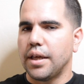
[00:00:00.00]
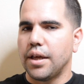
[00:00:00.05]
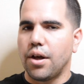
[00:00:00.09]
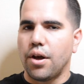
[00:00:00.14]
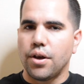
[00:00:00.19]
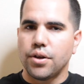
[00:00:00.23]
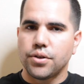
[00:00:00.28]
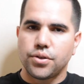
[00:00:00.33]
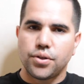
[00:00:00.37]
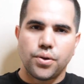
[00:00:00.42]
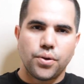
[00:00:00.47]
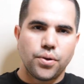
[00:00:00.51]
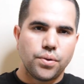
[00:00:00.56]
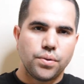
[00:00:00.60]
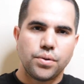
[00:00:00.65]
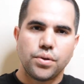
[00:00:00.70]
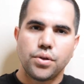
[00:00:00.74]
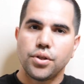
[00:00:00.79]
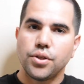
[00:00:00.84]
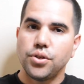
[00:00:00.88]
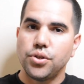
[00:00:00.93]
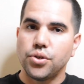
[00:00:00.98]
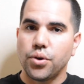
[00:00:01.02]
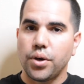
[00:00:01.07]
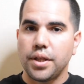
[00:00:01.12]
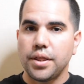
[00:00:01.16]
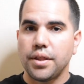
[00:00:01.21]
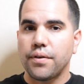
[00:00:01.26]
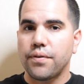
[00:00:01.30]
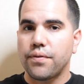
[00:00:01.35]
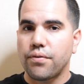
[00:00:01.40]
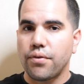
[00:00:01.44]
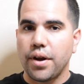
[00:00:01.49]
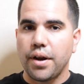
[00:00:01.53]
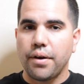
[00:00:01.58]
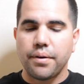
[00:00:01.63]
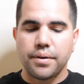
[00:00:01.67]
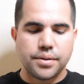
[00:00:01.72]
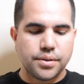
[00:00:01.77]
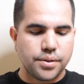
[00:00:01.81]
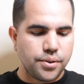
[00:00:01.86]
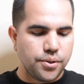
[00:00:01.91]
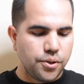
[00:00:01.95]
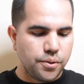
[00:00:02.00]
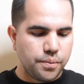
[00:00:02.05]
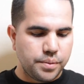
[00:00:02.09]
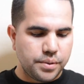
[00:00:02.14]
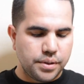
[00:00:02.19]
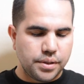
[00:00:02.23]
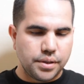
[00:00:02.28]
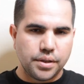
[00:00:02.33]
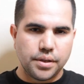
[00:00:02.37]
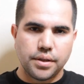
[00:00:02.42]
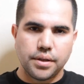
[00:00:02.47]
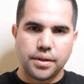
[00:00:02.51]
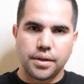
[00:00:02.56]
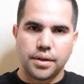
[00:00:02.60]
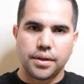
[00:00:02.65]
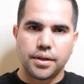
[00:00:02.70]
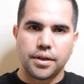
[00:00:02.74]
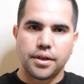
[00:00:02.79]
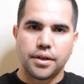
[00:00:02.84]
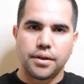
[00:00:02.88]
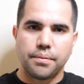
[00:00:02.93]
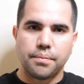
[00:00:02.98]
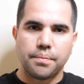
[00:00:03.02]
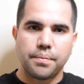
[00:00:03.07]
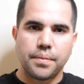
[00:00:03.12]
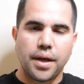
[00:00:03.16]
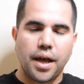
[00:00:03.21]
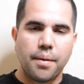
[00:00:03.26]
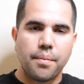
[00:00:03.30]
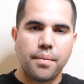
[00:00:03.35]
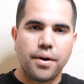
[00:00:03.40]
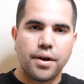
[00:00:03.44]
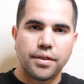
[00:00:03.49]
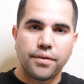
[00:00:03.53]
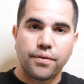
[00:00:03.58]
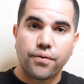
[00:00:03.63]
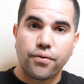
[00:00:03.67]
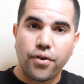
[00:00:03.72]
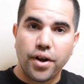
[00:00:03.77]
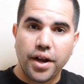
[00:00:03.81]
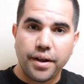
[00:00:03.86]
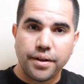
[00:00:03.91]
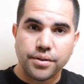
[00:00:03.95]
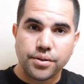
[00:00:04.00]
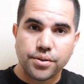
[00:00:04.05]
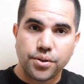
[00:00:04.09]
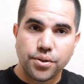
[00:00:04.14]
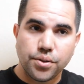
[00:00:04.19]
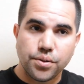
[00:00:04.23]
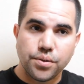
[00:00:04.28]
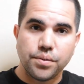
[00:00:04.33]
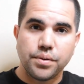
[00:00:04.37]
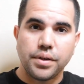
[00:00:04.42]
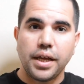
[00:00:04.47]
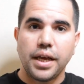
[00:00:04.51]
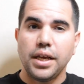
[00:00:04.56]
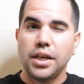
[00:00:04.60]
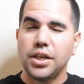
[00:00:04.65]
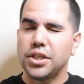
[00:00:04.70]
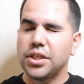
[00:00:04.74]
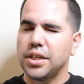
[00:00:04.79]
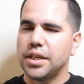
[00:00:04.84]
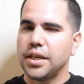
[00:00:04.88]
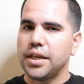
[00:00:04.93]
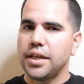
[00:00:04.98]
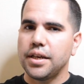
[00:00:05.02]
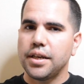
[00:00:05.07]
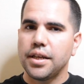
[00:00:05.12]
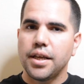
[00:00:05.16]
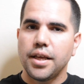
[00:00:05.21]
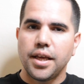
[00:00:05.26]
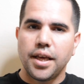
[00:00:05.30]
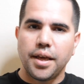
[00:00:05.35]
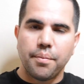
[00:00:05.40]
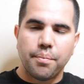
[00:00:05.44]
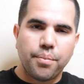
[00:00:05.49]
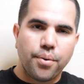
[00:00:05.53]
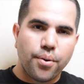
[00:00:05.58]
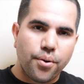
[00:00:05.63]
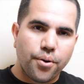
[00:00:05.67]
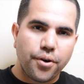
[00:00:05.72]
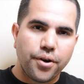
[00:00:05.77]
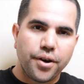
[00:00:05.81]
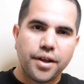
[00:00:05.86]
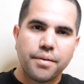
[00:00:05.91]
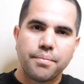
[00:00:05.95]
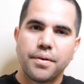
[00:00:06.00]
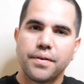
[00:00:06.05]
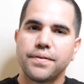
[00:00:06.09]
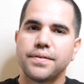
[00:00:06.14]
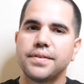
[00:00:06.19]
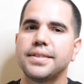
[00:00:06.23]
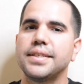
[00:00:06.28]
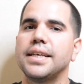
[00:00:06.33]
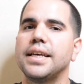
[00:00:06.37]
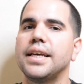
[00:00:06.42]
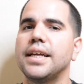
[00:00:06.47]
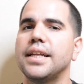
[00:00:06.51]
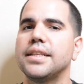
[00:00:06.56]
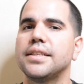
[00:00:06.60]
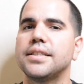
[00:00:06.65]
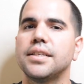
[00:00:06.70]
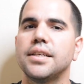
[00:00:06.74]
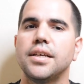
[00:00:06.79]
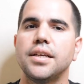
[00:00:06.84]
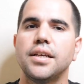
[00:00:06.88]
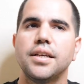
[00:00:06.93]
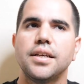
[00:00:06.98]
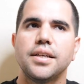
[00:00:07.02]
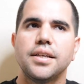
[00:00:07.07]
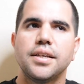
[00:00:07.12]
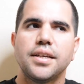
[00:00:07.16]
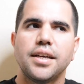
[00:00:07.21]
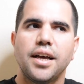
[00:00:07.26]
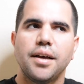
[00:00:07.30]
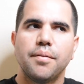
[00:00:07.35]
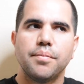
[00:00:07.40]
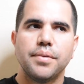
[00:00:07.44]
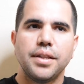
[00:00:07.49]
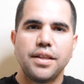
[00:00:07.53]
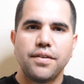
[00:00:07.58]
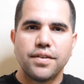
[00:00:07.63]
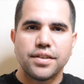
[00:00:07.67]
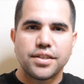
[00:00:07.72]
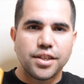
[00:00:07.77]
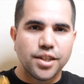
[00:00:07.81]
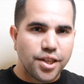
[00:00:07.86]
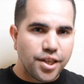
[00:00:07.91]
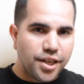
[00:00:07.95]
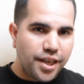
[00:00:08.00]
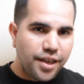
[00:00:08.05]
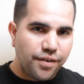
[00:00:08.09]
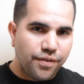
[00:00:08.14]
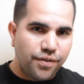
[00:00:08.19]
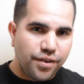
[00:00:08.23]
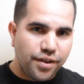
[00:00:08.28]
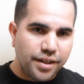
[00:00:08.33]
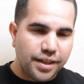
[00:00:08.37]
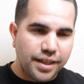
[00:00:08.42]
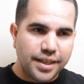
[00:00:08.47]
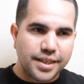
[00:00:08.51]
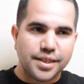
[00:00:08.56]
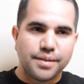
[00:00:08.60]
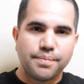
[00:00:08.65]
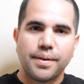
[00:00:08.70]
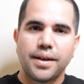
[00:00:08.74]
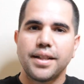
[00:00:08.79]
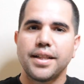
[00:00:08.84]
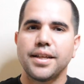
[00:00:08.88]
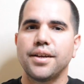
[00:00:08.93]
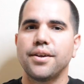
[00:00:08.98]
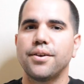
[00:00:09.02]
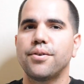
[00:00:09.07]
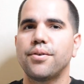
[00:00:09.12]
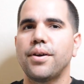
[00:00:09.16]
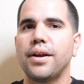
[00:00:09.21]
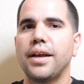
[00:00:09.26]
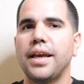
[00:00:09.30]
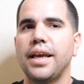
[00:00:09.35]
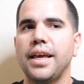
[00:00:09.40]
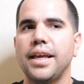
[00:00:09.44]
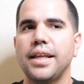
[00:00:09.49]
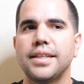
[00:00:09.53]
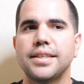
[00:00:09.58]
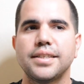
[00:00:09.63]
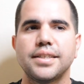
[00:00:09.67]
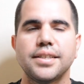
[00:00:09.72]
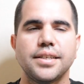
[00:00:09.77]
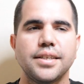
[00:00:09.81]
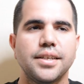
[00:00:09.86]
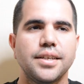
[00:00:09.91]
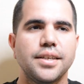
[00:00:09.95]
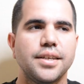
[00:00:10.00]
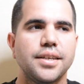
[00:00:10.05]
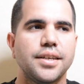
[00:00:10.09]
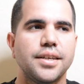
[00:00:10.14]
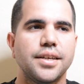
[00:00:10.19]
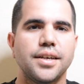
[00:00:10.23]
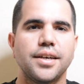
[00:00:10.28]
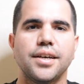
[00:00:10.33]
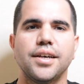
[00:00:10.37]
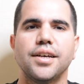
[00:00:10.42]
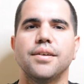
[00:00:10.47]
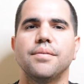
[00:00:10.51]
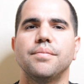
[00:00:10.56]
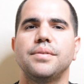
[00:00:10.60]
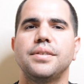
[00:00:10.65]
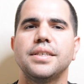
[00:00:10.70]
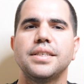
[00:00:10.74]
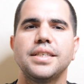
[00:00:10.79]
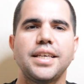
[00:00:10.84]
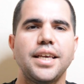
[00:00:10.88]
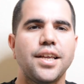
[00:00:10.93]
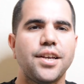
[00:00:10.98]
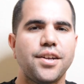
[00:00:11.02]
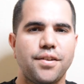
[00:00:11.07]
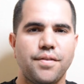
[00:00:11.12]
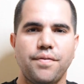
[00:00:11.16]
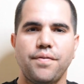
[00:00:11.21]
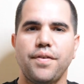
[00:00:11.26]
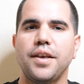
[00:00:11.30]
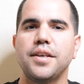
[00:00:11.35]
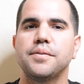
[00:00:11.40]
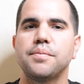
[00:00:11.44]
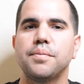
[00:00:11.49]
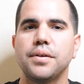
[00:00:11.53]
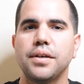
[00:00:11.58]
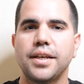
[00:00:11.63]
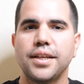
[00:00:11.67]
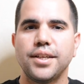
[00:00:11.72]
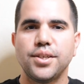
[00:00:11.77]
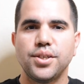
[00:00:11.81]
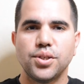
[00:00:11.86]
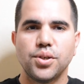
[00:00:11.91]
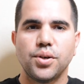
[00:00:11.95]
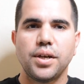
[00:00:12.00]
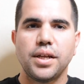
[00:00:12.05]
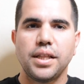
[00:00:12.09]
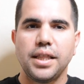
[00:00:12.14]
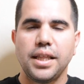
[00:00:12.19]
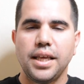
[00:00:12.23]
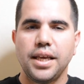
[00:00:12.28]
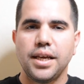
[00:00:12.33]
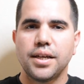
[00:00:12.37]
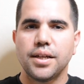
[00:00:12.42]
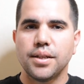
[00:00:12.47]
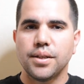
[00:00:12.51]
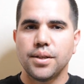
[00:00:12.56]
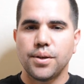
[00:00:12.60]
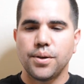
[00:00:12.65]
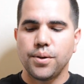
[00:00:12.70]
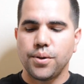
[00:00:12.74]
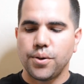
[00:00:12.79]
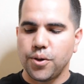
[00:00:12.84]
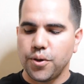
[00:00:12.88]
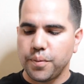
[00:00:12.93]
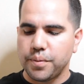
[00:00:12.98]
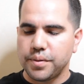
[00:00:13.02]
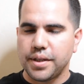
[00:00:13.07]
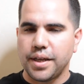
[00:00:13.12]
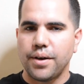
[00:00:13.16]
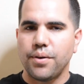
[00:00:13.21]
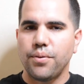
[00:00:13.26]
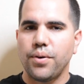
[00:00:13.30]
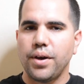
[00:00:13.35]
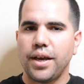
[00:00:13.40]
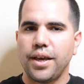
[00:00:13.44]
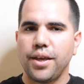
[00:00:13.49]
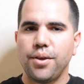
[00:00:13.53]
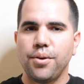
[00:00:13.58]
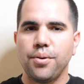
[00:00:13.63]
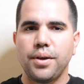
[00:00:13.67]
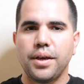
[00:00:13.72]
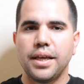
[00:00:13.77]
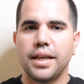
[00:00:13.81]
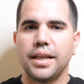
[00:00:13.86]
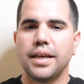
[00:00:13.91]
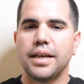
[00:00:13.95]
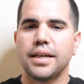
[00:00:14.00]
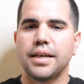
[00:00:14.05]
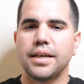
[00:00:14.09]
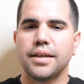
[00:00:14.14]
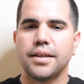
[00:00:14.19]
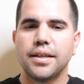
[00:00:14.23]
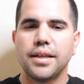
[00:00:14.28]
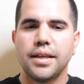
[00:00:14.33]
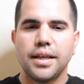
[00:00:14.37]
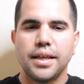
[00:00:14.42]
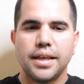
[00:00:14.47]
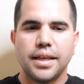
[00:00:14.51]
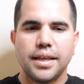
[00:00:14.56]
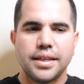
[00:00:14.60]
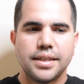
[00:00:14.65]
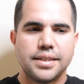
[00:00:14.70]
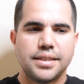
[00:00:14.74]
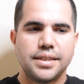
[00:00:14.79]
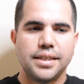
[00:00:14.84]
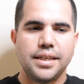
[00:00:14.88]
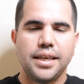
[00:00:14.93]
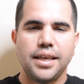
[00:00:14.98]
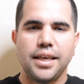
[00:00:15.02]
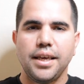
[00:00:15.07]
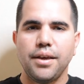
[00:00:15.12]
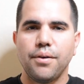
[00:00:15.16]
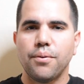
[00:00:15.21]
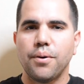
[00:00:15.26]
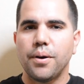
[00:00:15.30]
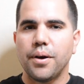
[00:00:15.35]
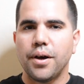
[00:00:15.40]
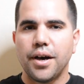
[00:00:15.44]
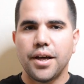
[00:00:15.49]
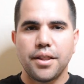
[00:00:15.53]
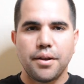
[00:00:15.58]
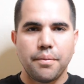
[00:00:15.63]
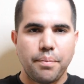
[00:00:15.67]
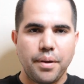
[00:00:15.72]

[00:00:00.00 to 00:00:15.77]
Also join the fragrance groups. I'm on the Fragrance Guru Nation, Emporium of Scents. I believe it's Looking, Feeling, Smelling Great. Just get on Facebook and join the cologne groups. That way you can see what other